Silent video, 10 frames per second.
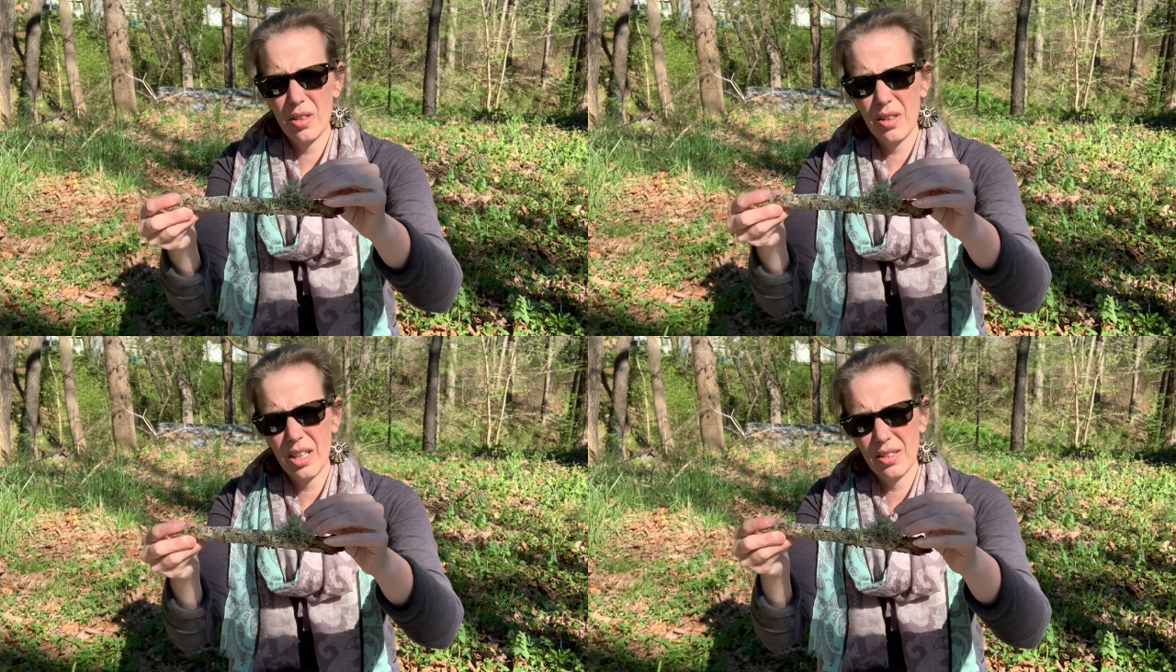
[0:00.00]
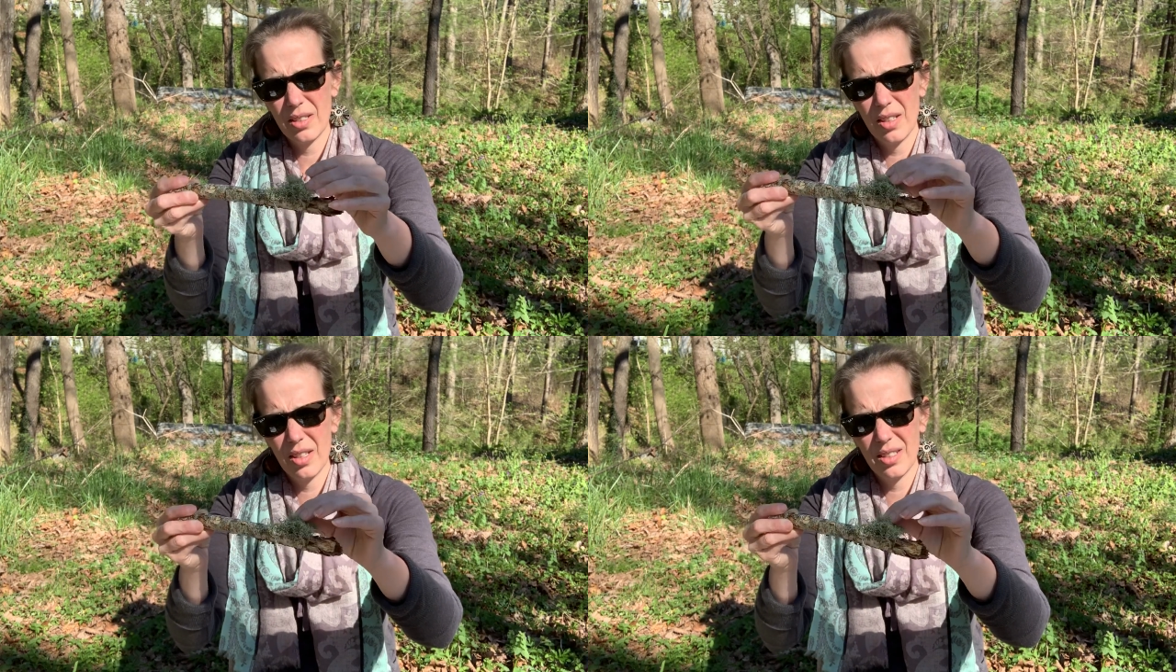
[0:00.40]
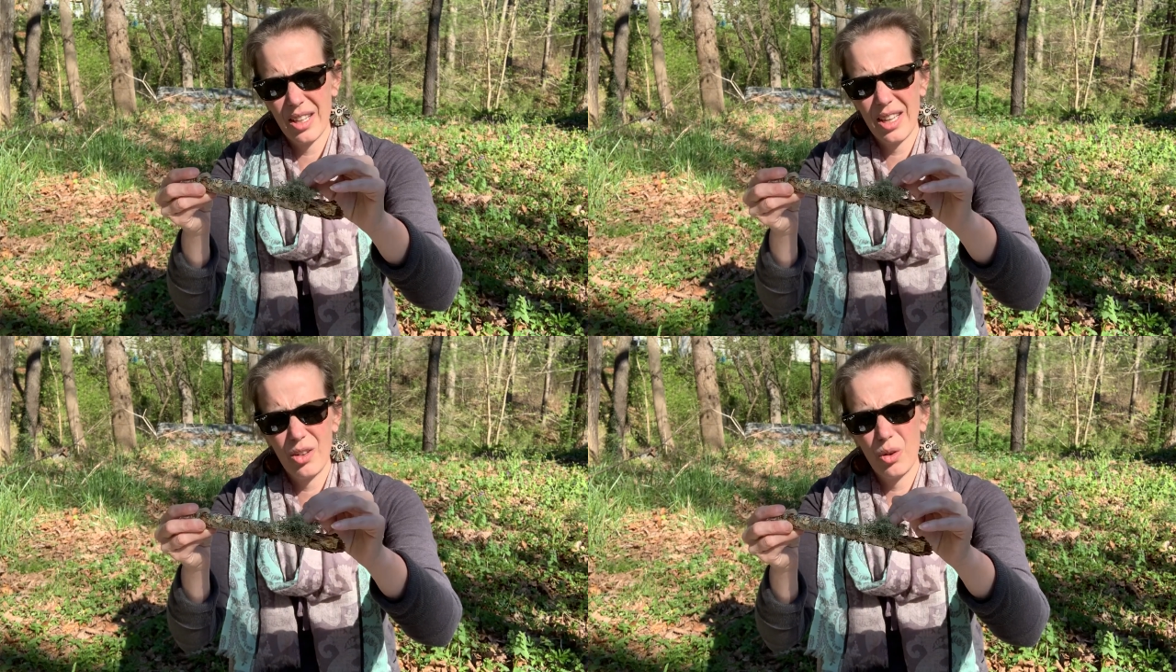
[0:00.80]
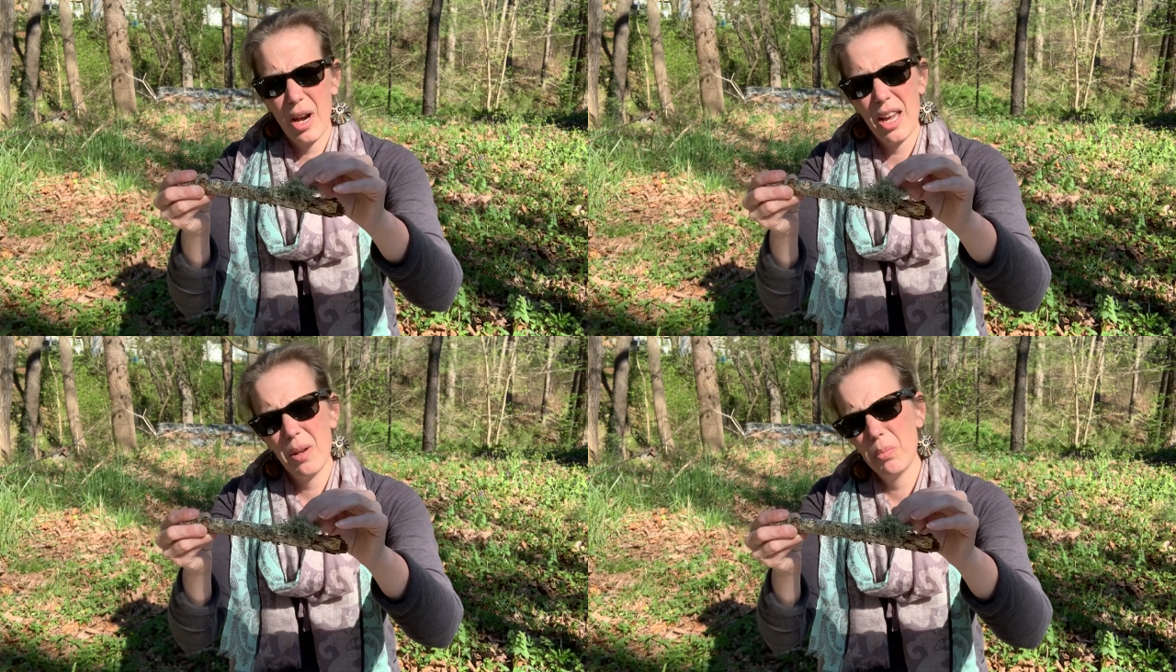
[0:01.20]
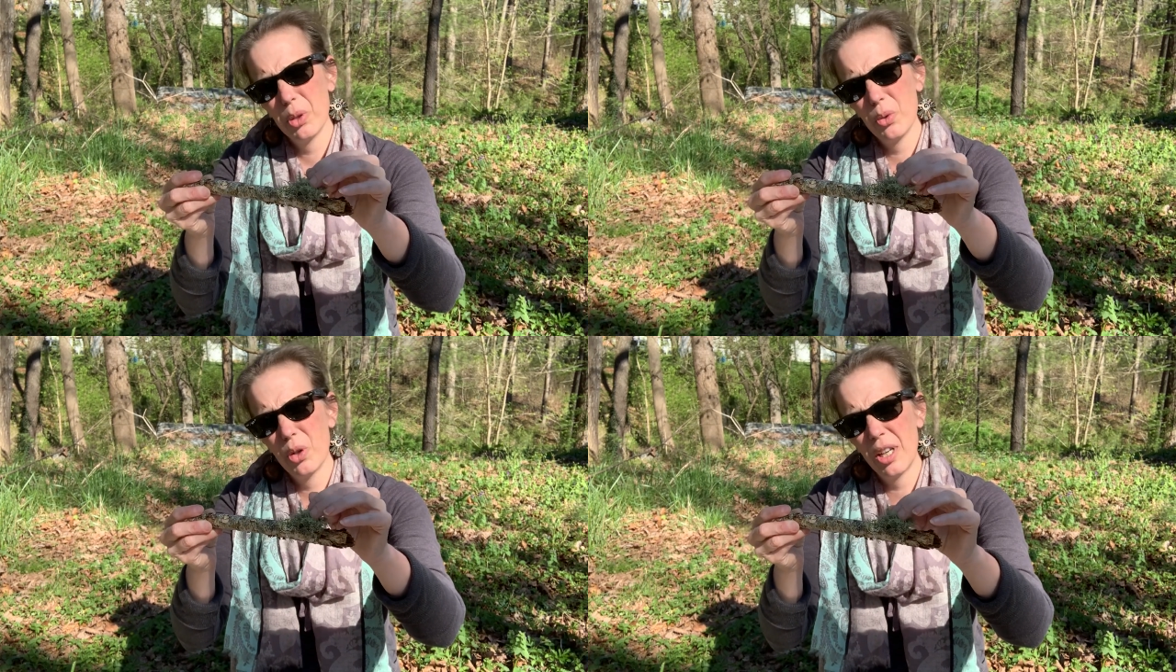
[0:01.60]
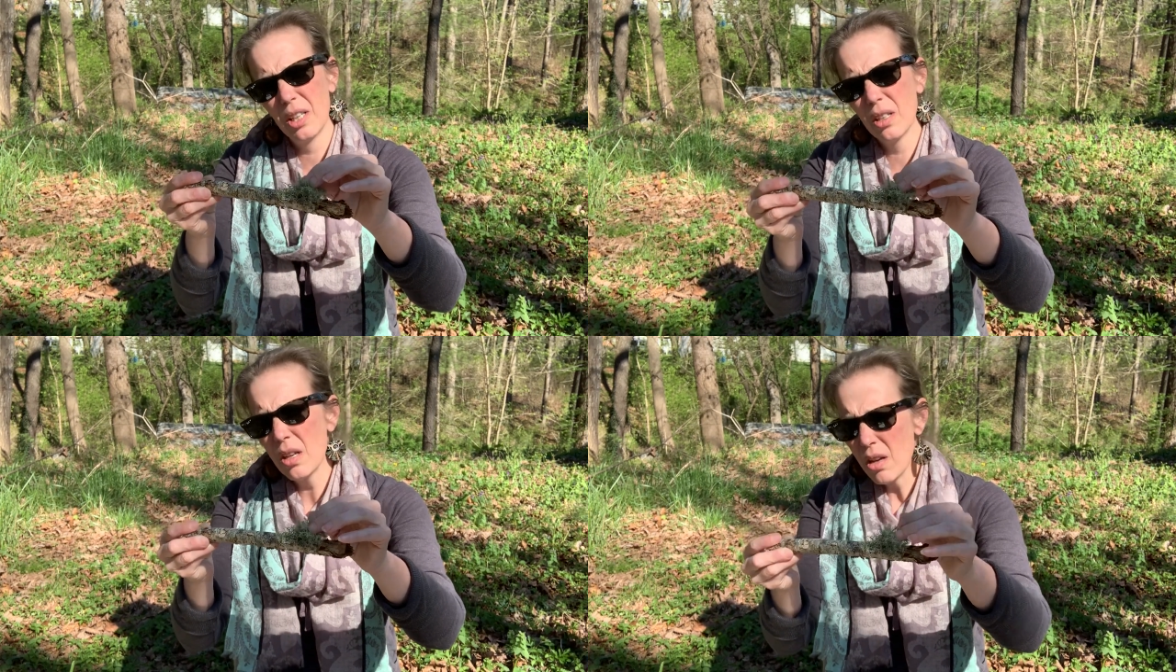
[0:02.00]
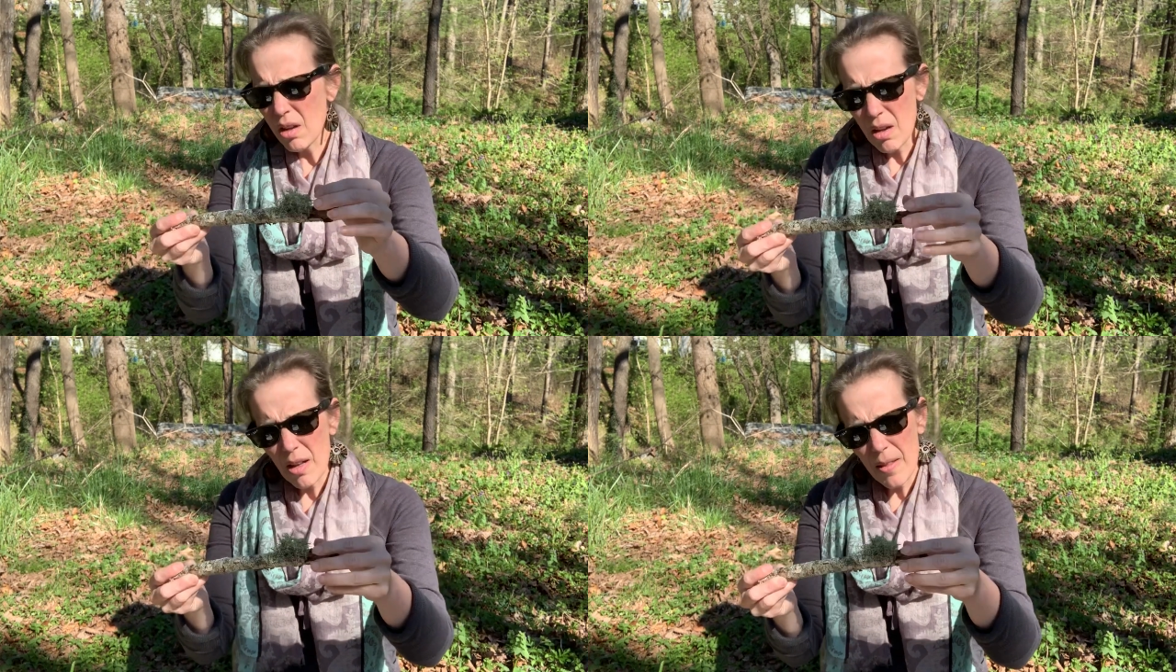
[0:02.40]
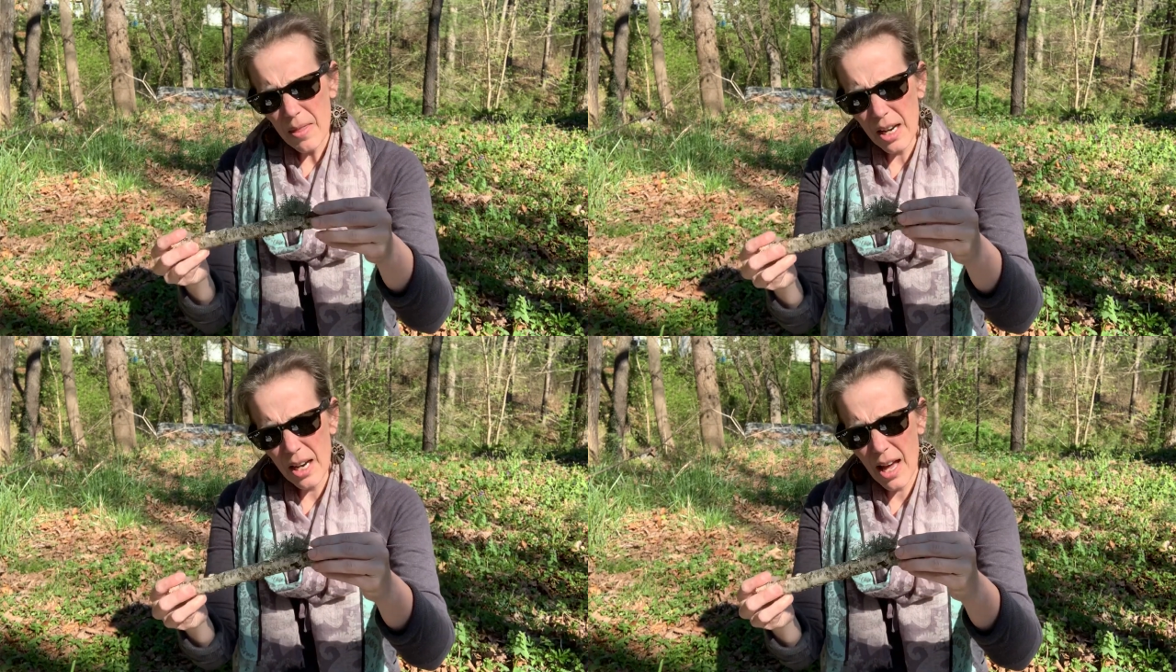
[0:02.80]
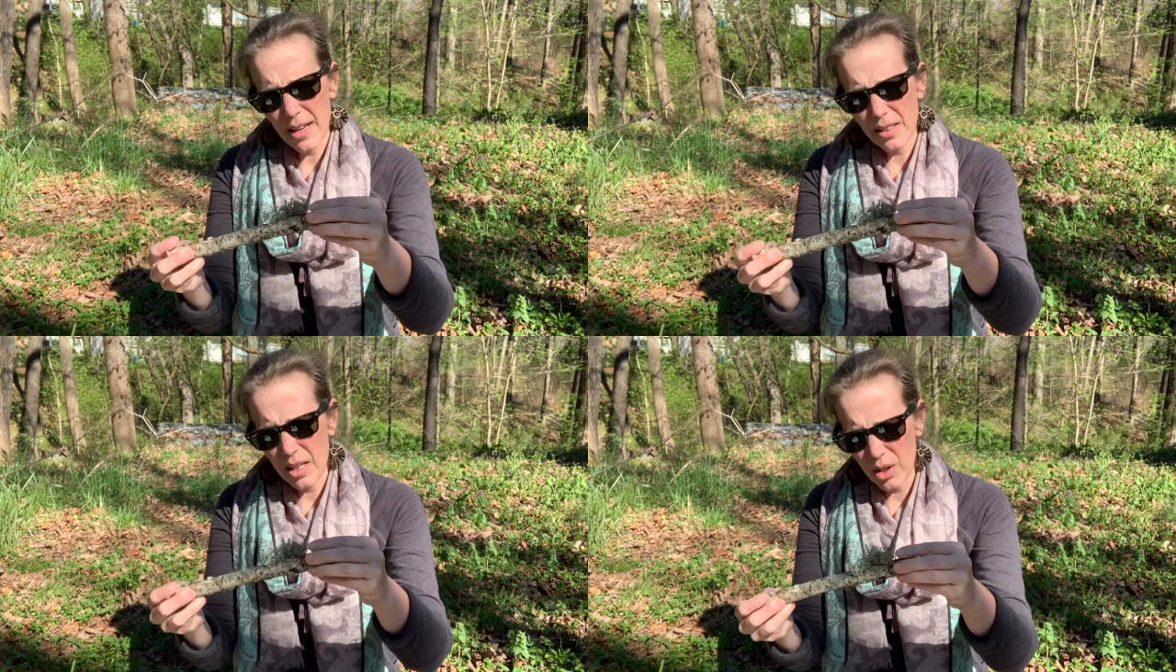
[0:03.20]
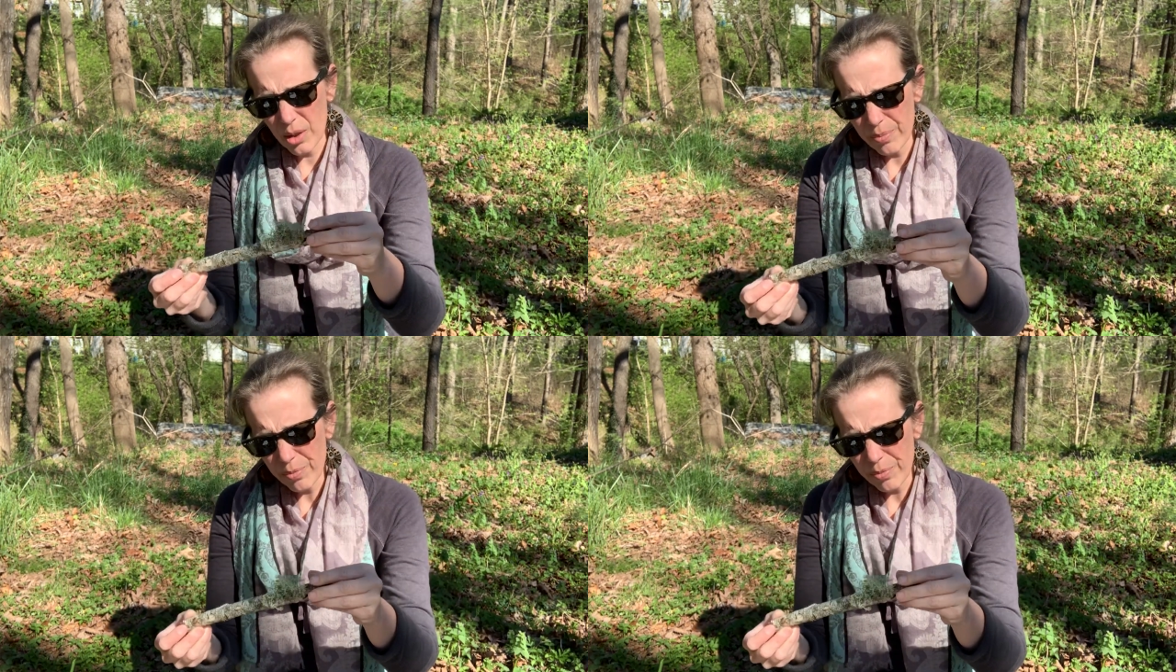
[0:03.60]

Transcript: than to this like gray, blue-green that it has here.